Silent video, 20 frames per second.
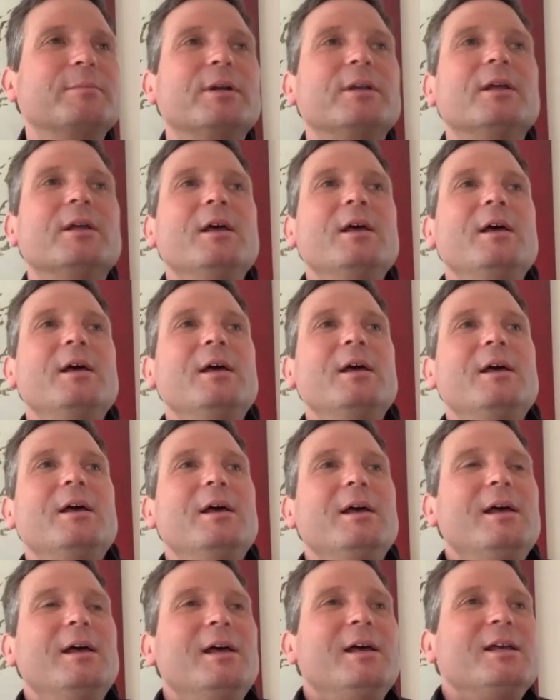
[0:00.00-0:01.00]
But
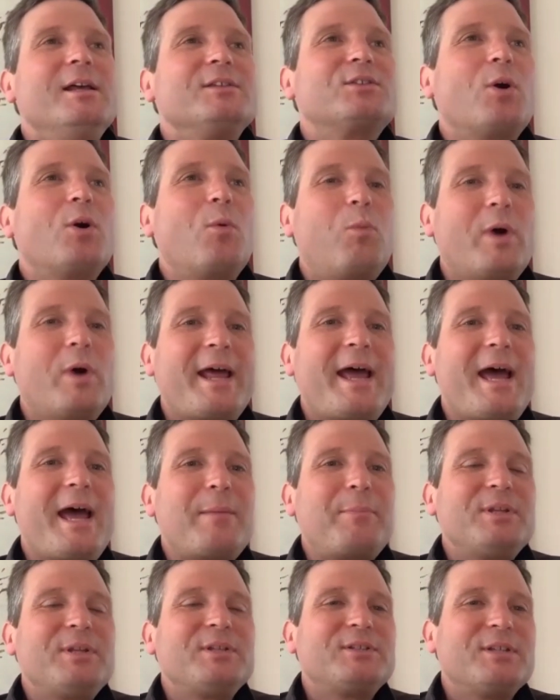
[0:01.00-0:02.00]
so what
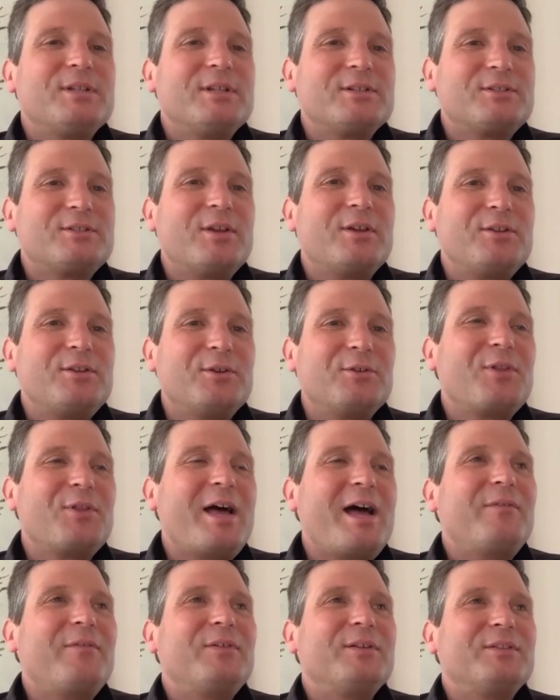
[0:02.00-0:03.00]
happens is that you'll
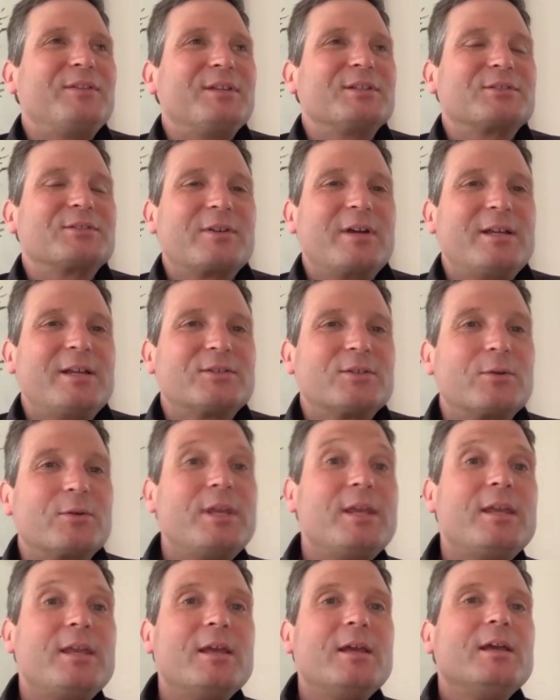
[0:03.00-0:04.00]
laugh at this, right? So
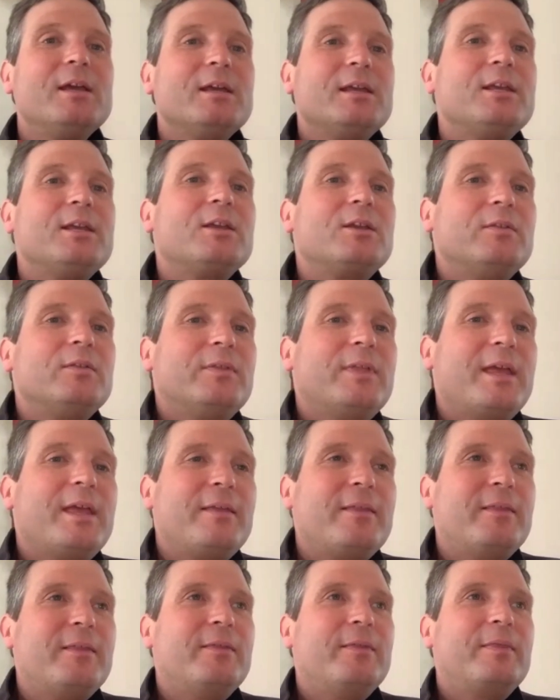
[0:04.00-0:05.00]

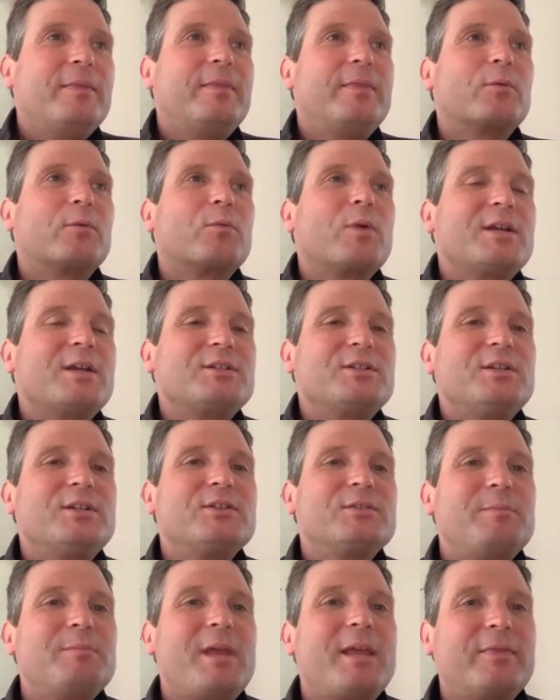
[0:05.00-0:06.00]
the
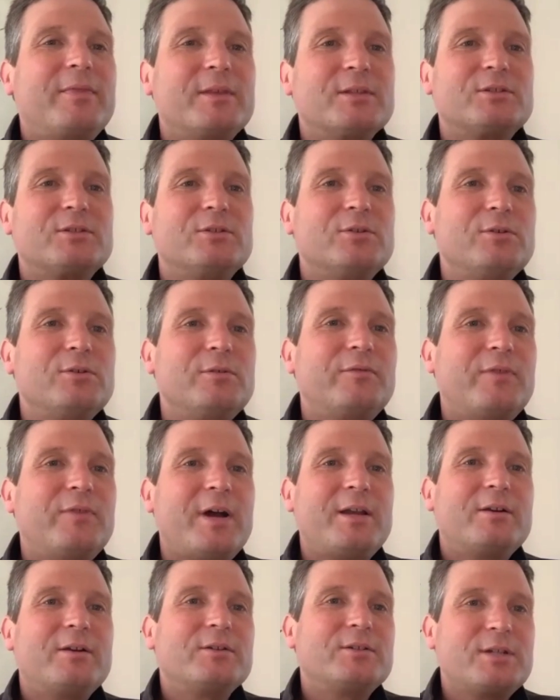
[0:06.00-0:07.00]
Russians make this new
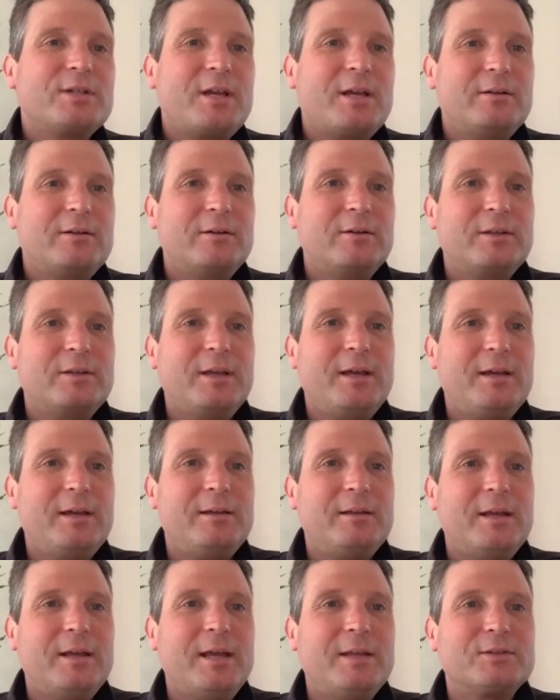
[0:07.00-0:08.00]
fighter jet,
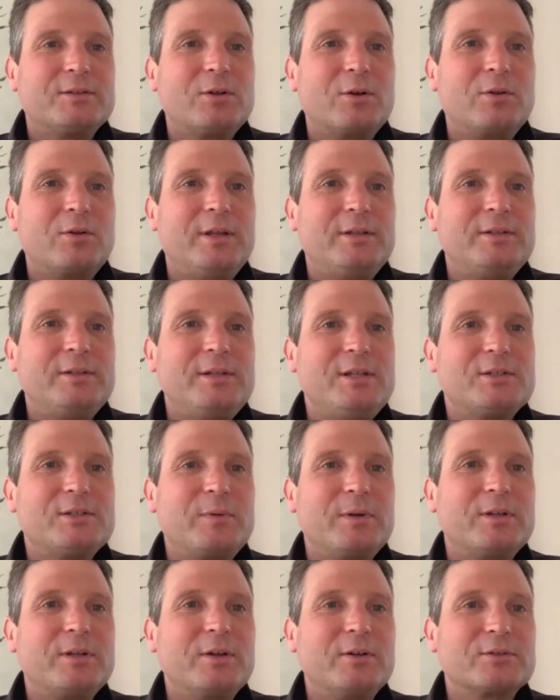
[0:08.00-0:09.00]
okay? And so Clint
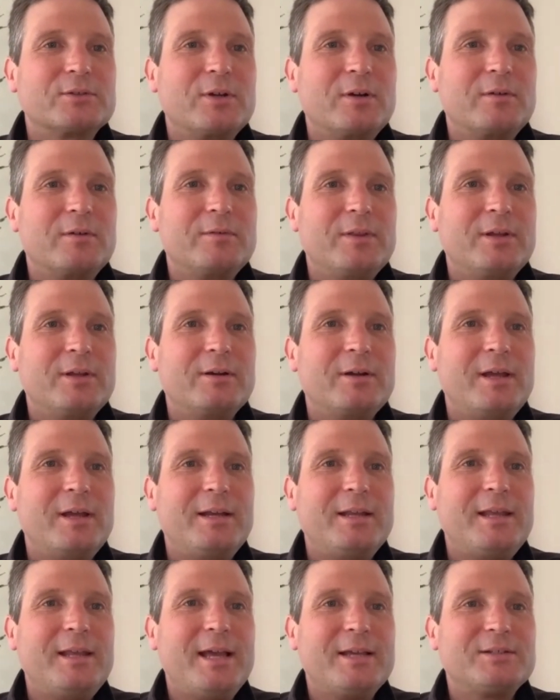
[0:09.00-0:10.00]
Eastwood goes over there
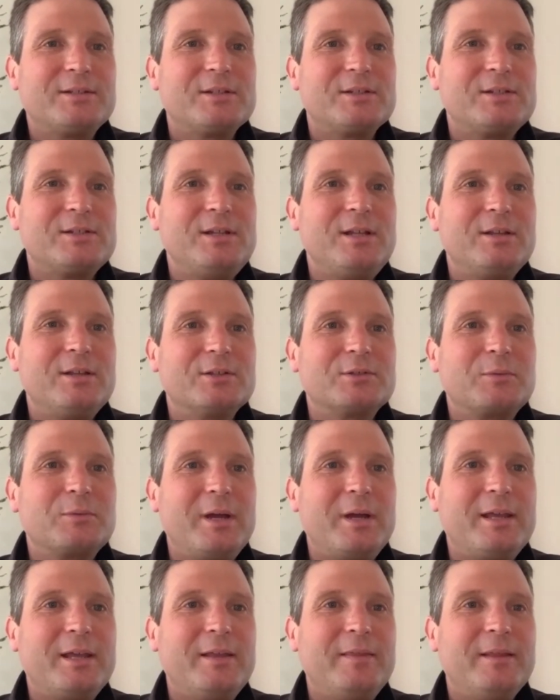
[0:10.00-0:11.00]
and he has to sneak his
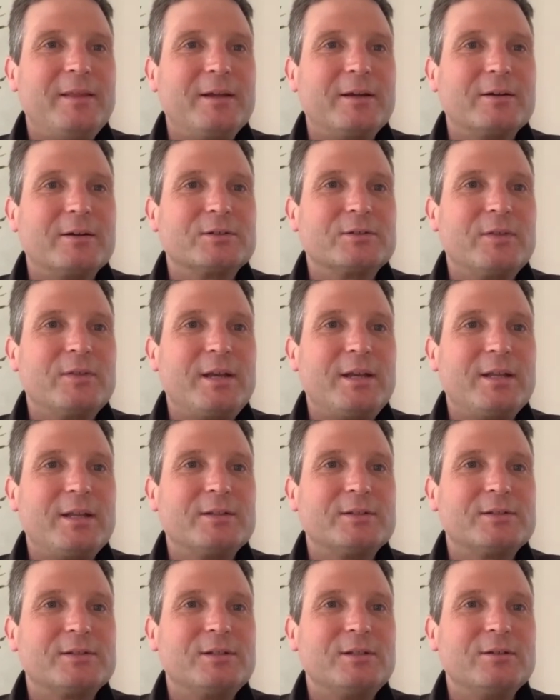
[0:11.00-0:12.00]
way in there so that he
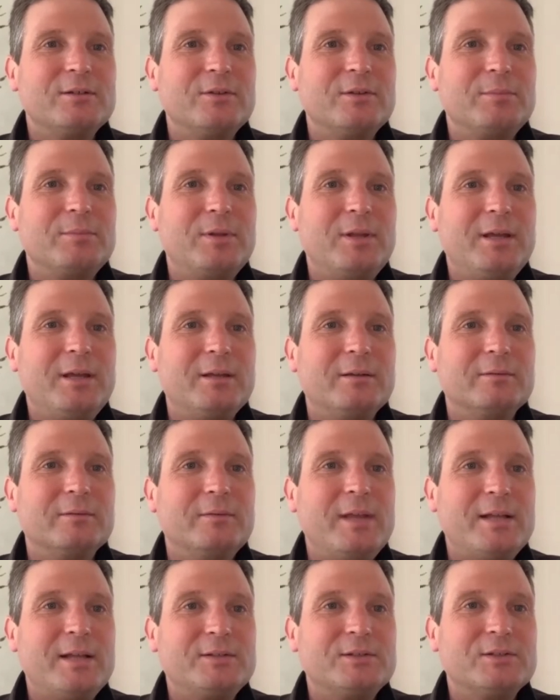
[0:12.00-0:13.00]
can steal the plane.
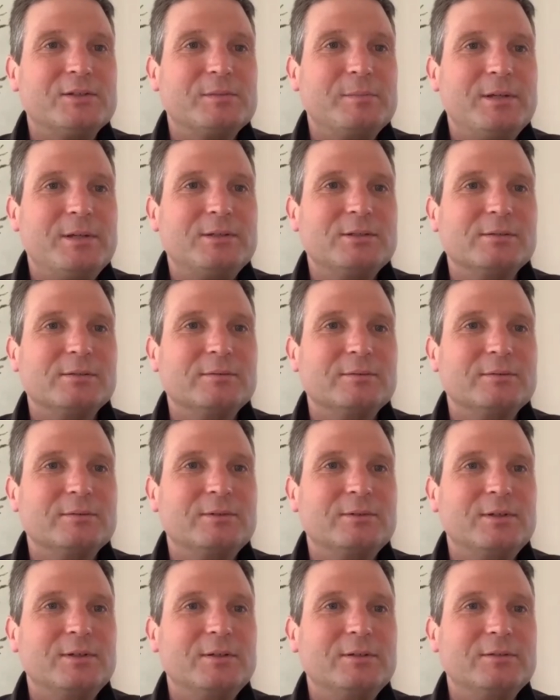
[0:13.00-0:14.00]
That's his mission,
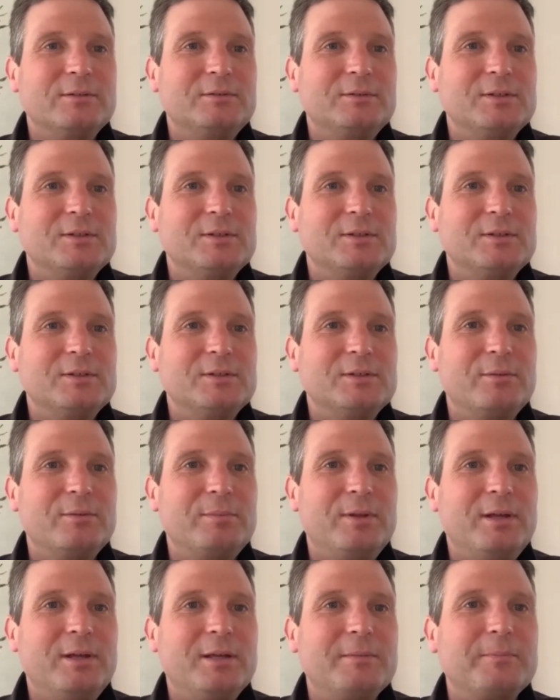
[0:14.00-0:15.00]
to steal the
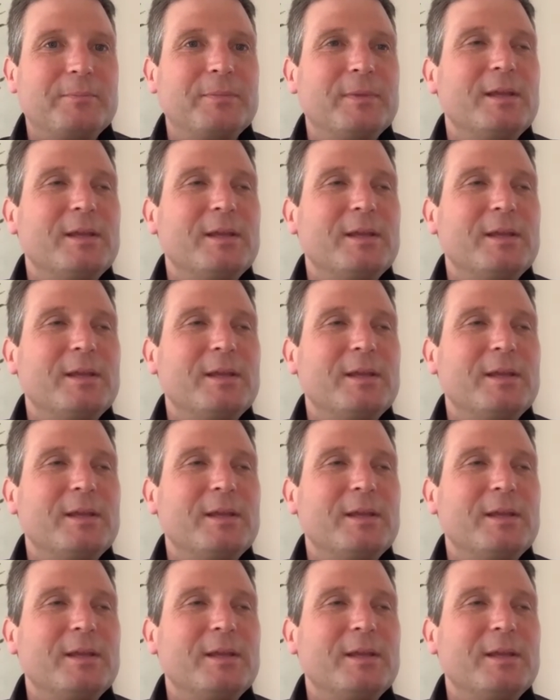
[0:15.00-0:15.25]
plane.